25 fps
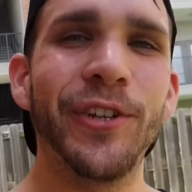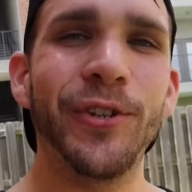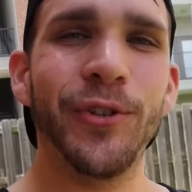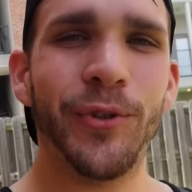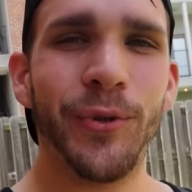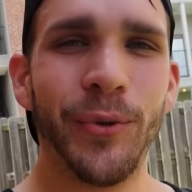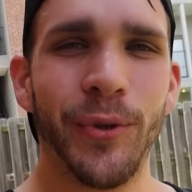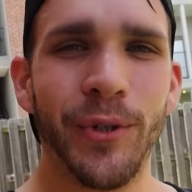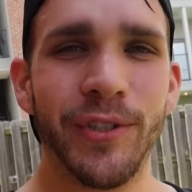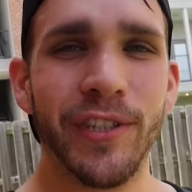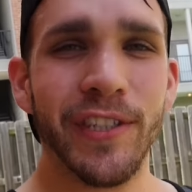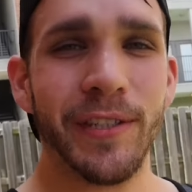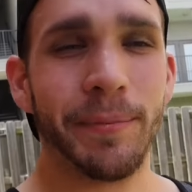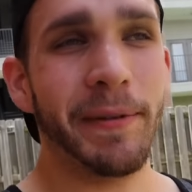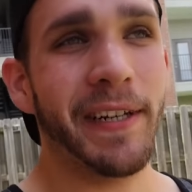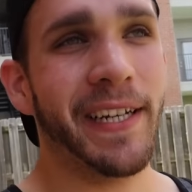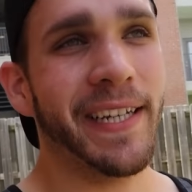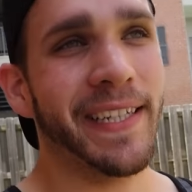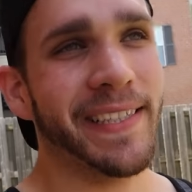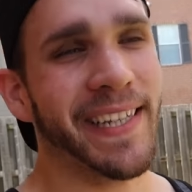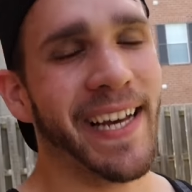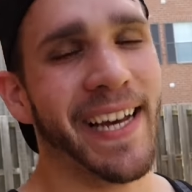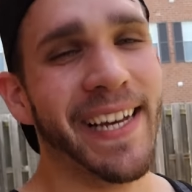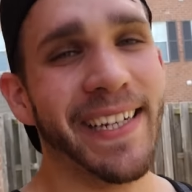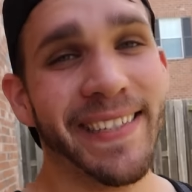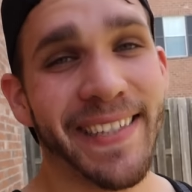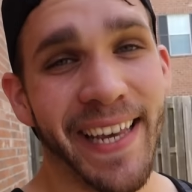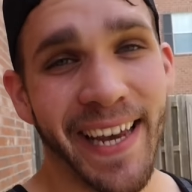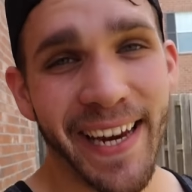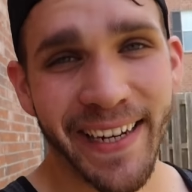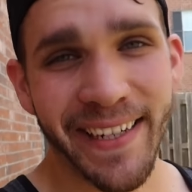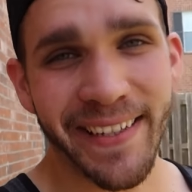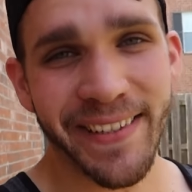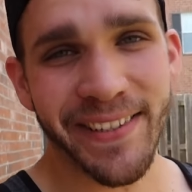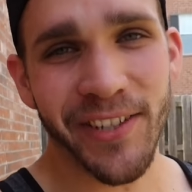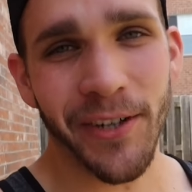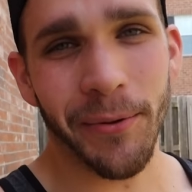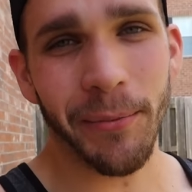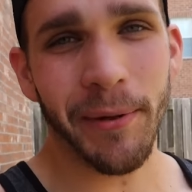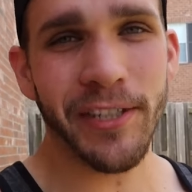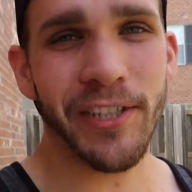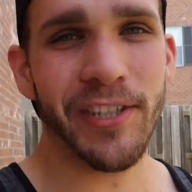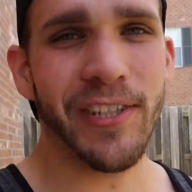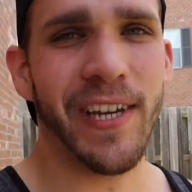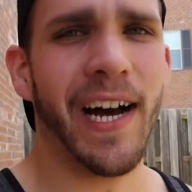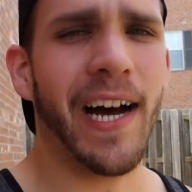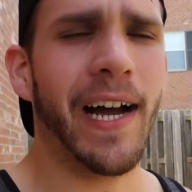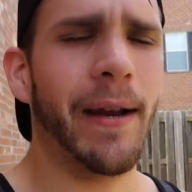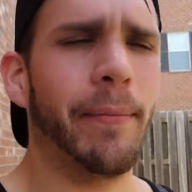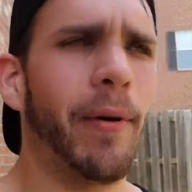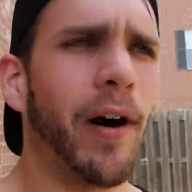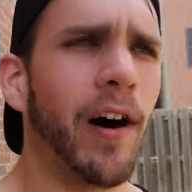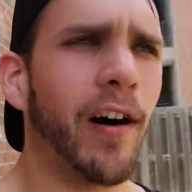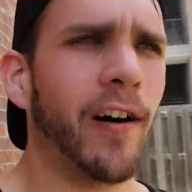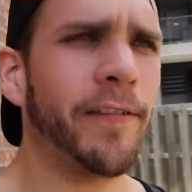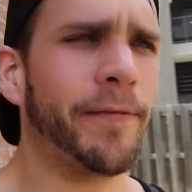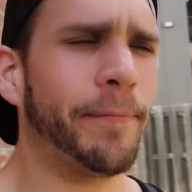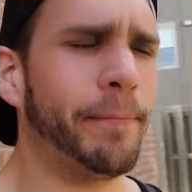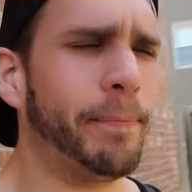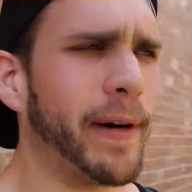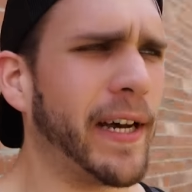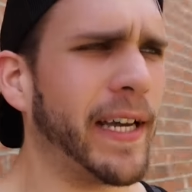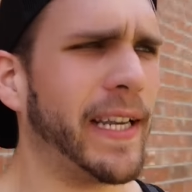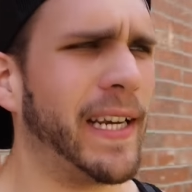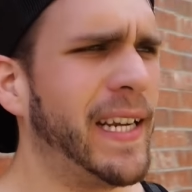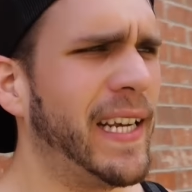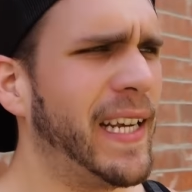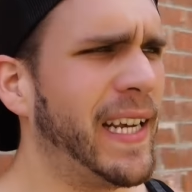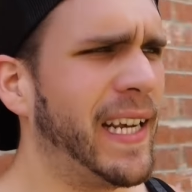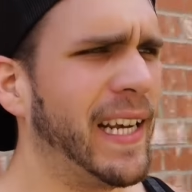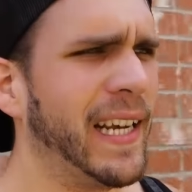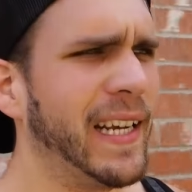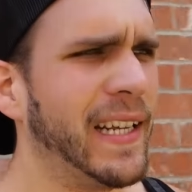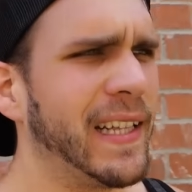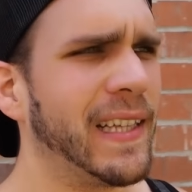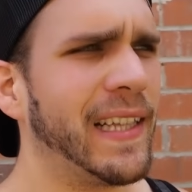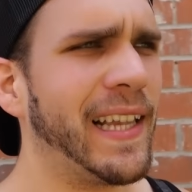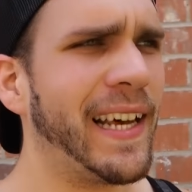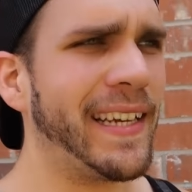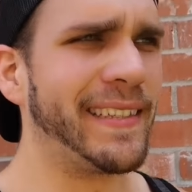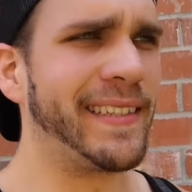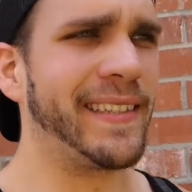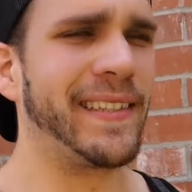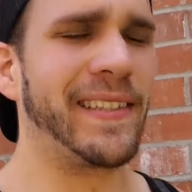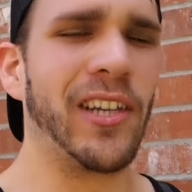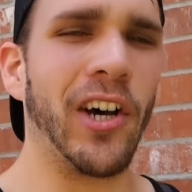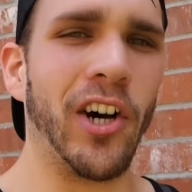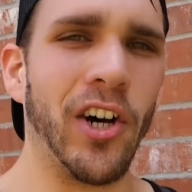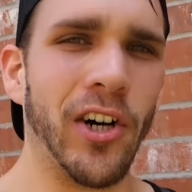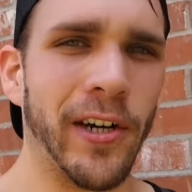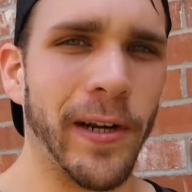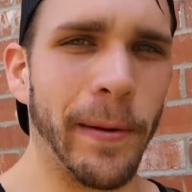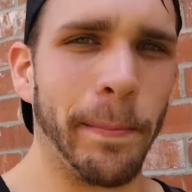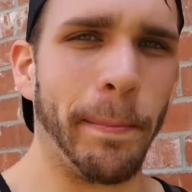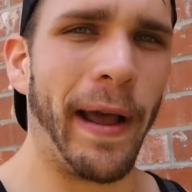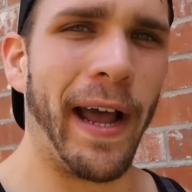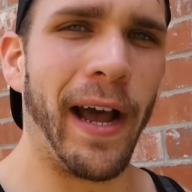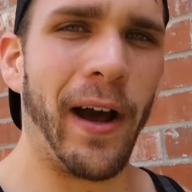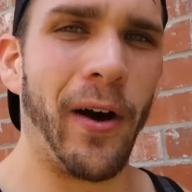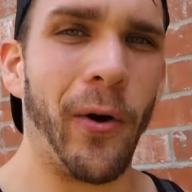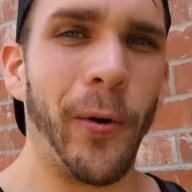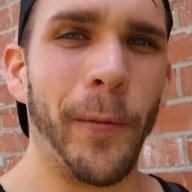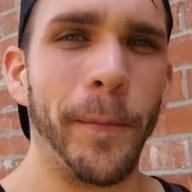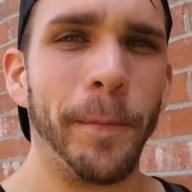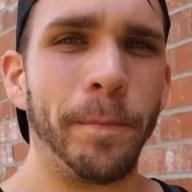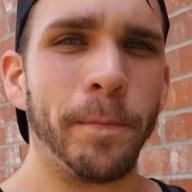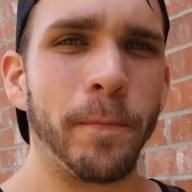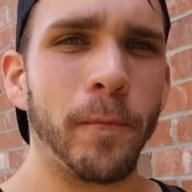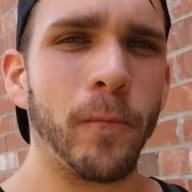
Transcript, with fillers: usual just because I had taken so much time off, but let's talk about